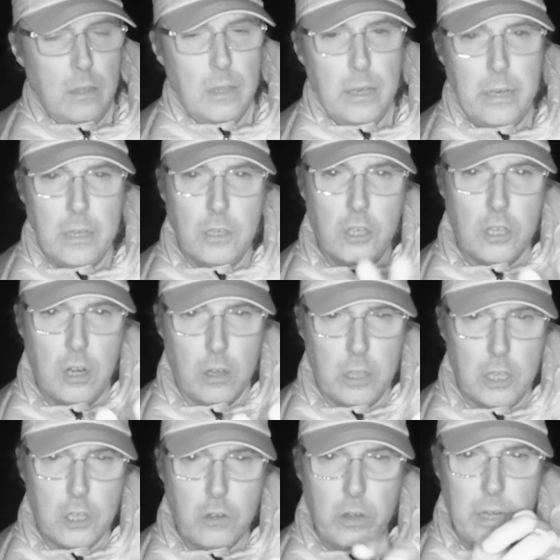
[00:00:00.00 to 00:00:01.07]
then you can just look at
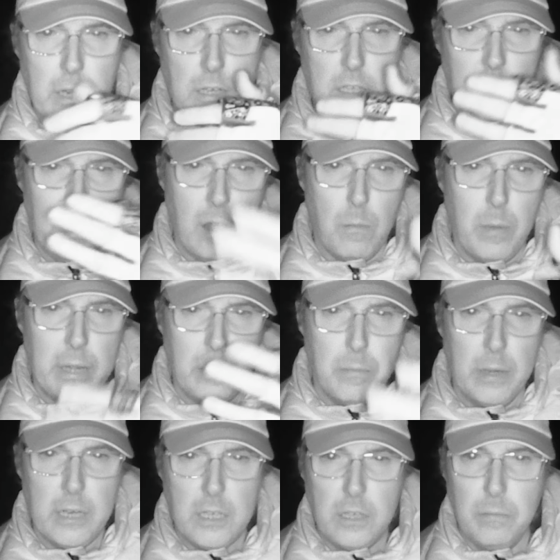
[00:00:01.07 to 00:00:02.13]
the screen and see how many
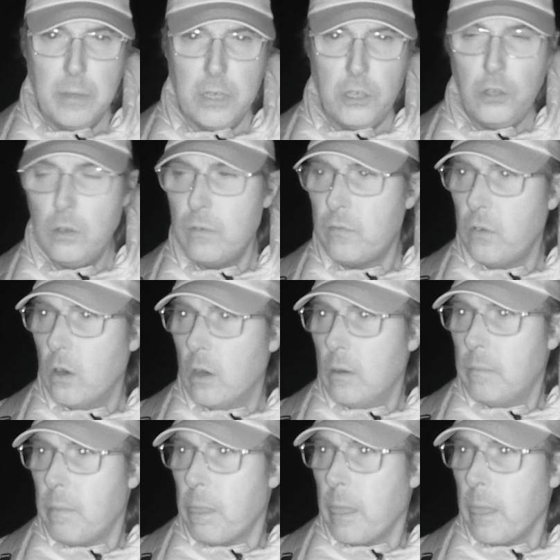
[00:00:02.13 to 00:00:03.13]
minutes you've been shooting for.